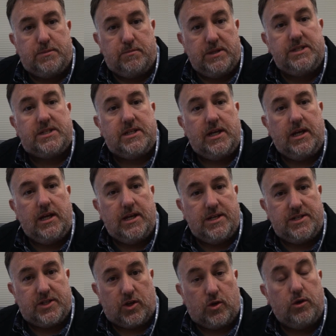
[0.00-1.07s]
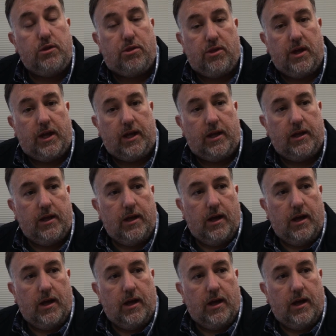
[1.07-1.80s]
busy is a good thing.